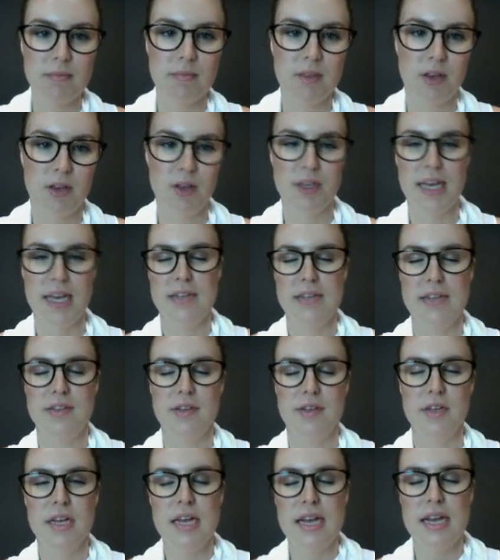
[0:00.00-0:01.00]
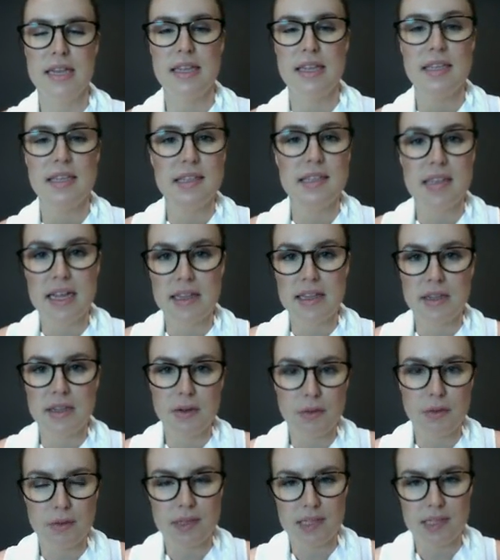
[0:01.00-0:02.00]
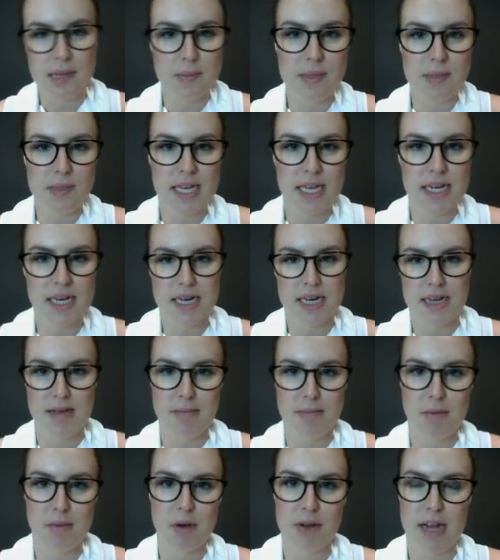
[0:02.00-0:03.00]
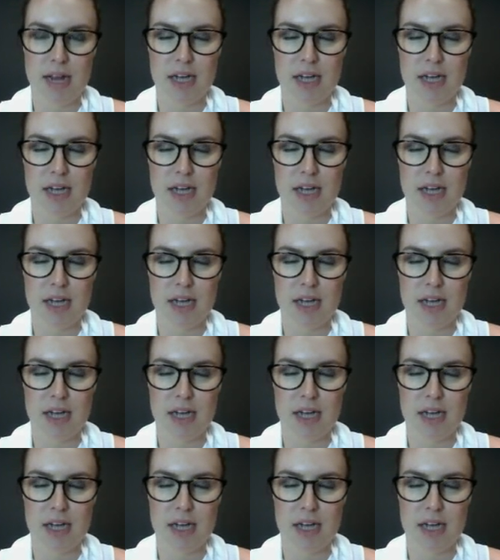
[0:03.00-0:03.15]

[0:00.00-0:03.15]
Okay, so this is that little subset on our